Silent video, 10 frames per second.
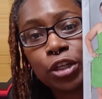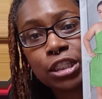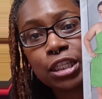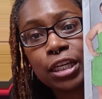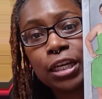
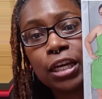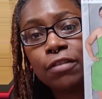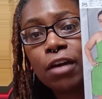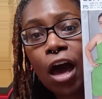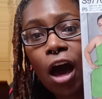sleeve,
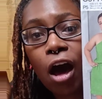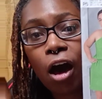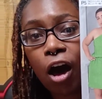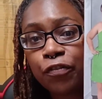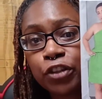
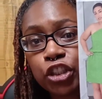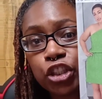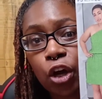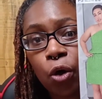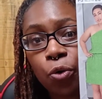off the
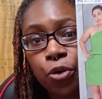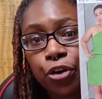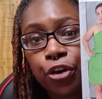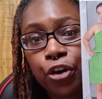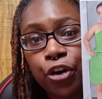
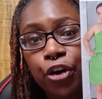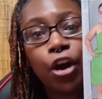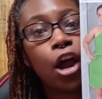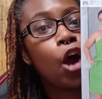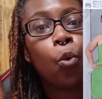shoulder
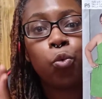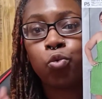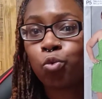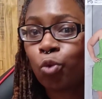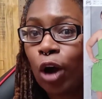
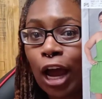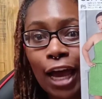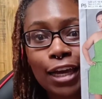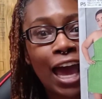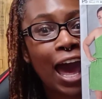rock
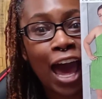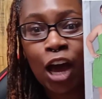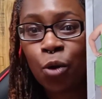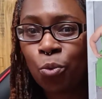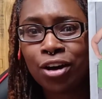hot
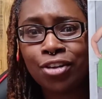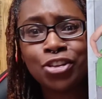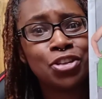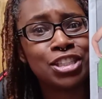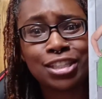weather, you
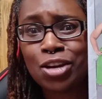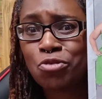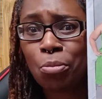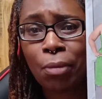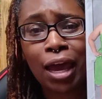still
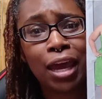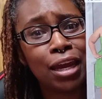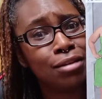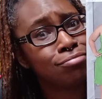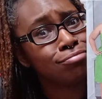
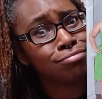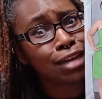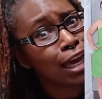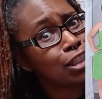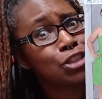remain
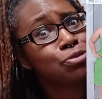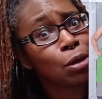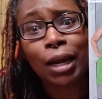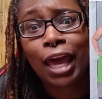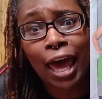not extremely
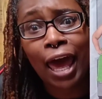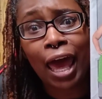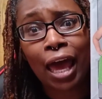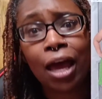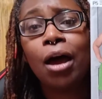hot,
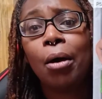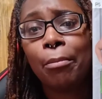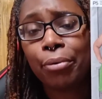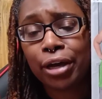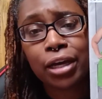
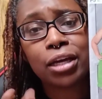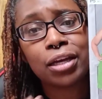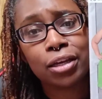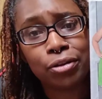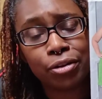but
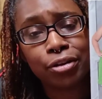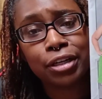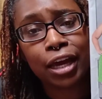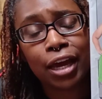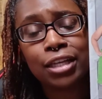you look
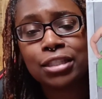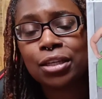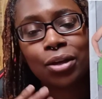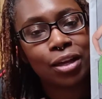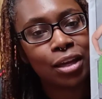nice
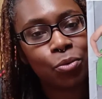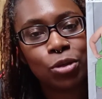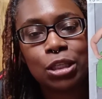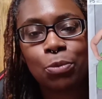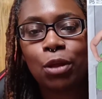with
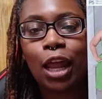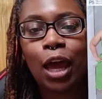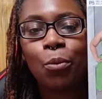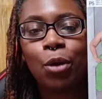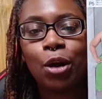something
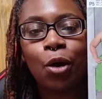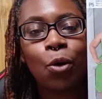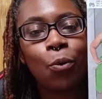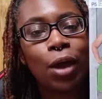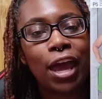lightweight on
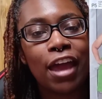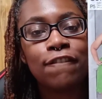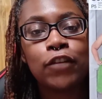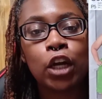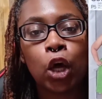and
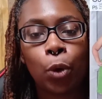flowy.